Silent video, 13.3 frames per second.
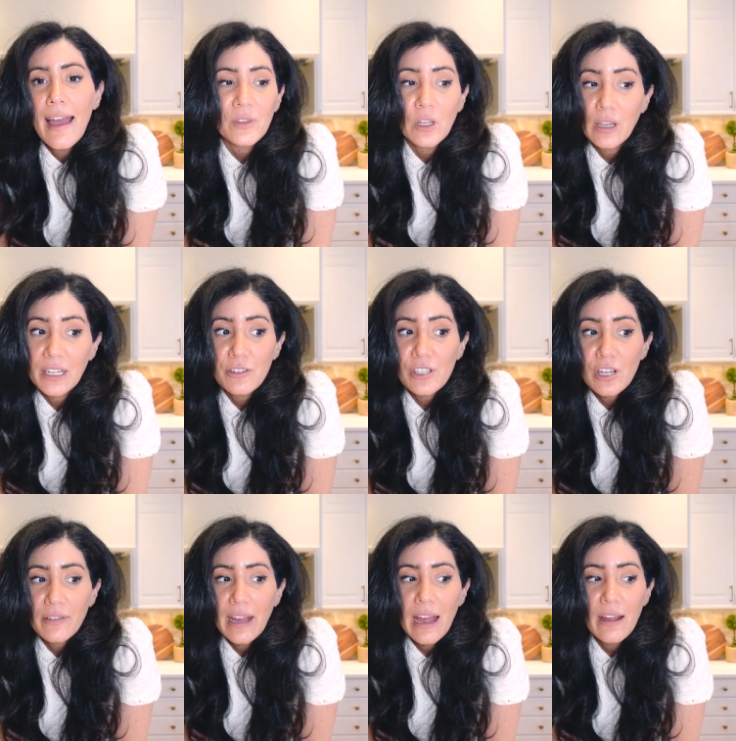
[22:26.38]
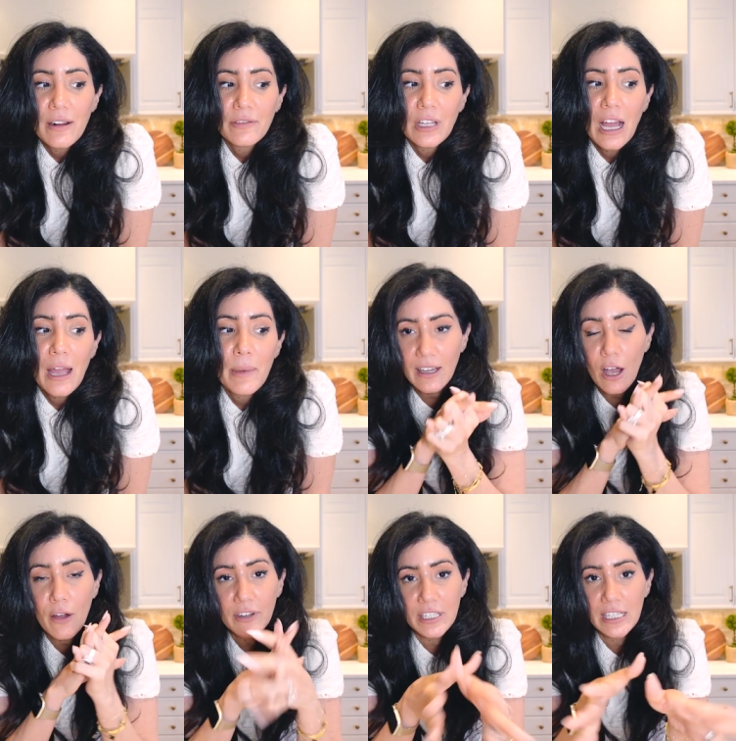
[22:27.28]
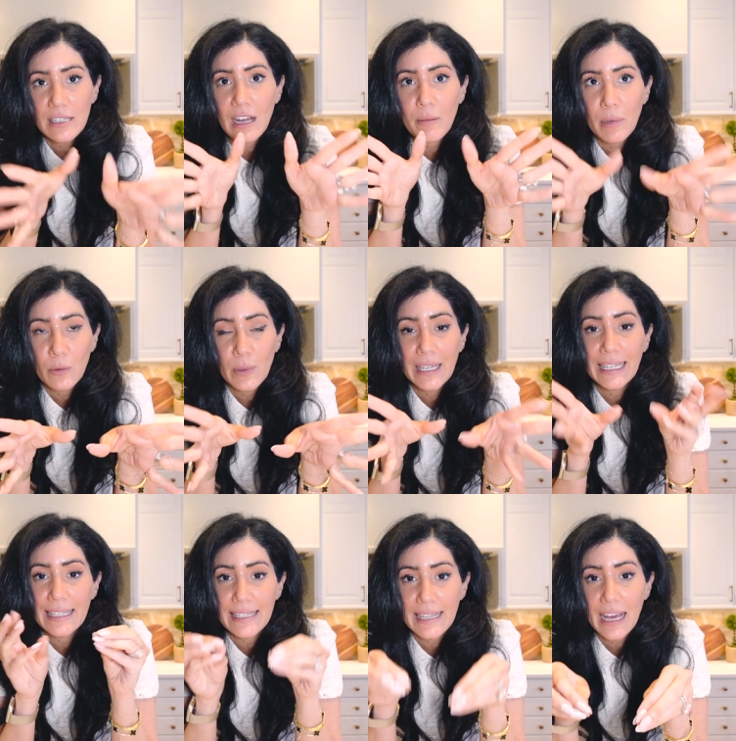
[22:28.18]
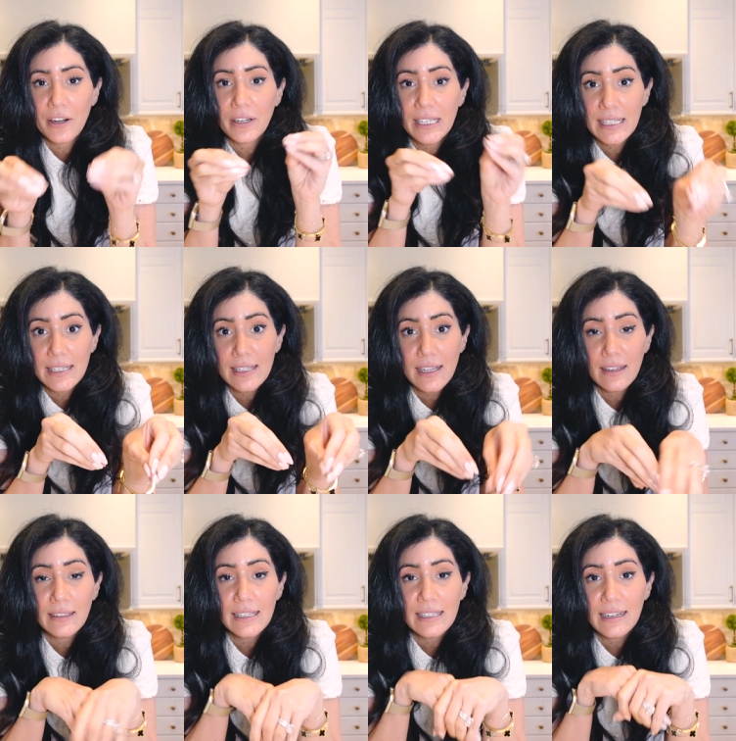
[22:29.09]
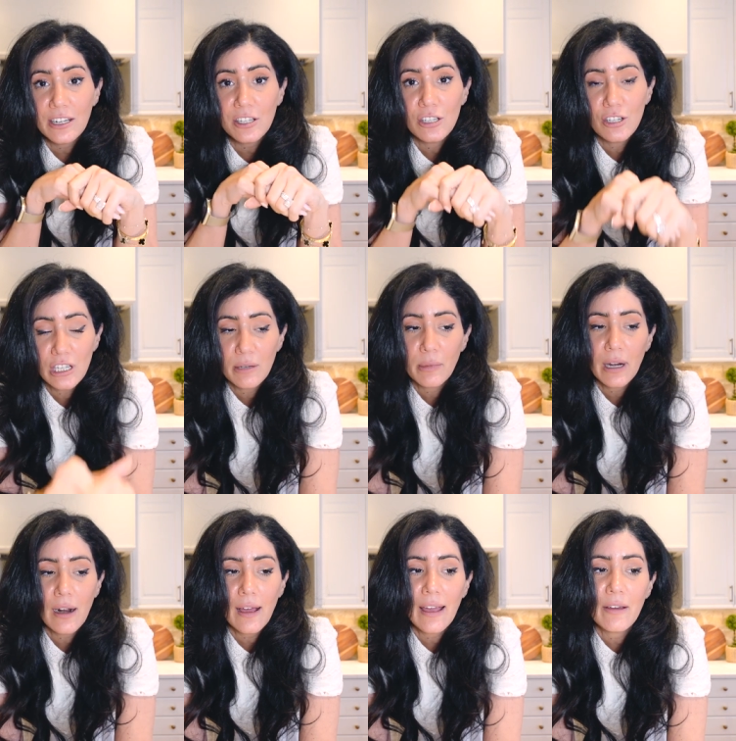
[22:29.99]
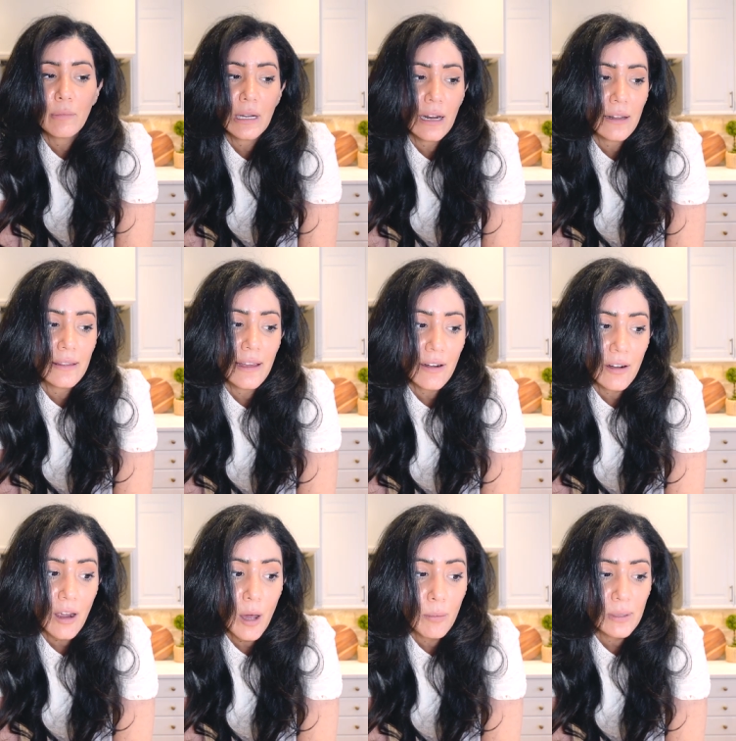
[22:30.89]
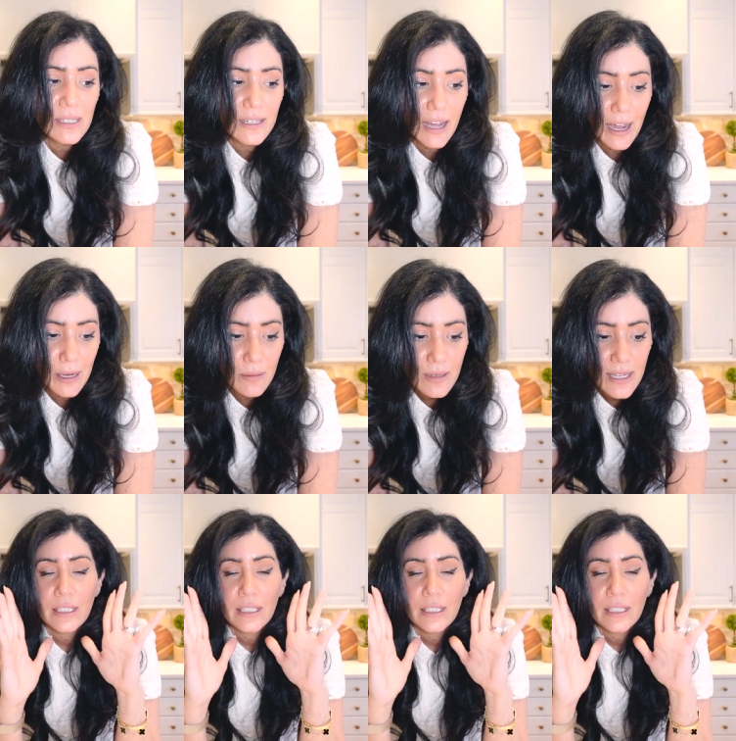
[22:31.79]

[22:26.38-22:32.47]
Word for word: You can reserve ahead of time. They offer tea time on weekends, Saturdays and Sundays, and actually Jima and I have been there a couple of times.